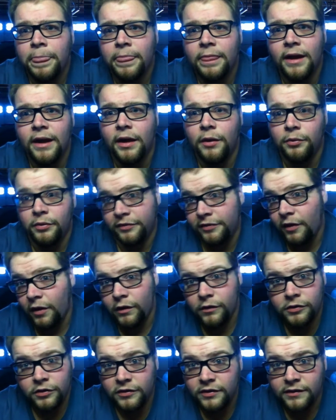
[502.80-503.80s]

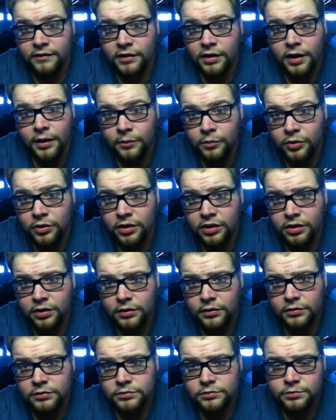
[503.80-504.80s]
revolvers even come with
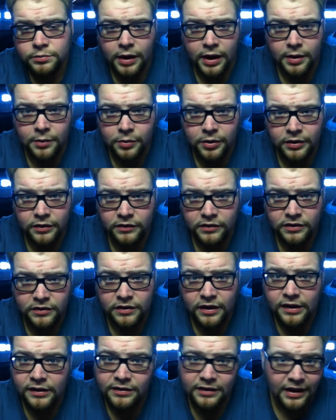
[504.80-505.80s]
bottom rails these
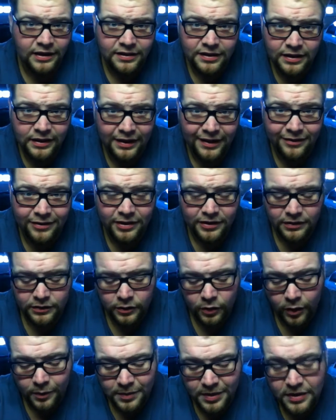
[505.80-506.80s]
days, 1911s.
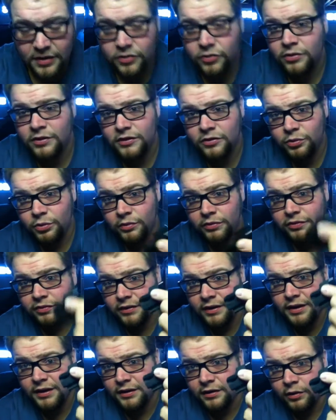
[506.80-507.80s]
So I mean, this will
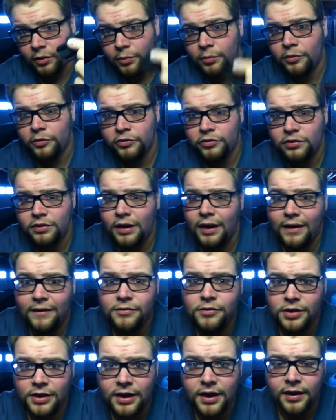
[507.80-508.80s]
fit almost
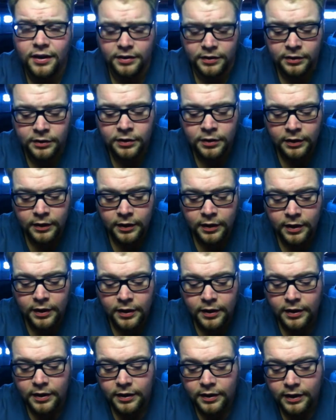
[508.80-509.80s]
every gun.
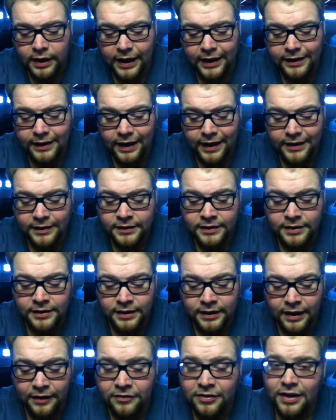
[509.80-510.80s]
I
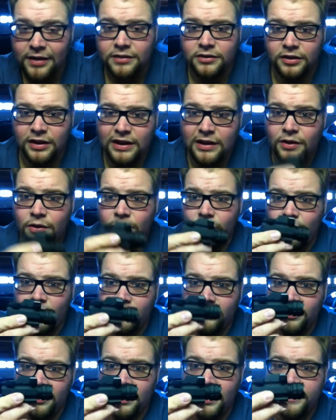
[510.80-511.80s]
have yet to hear
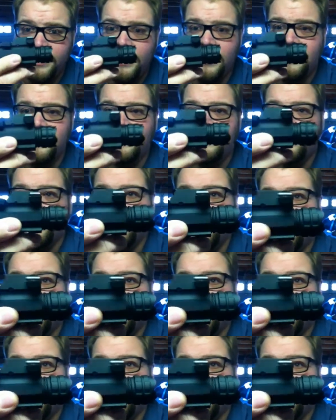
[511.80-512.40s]
of a gun that this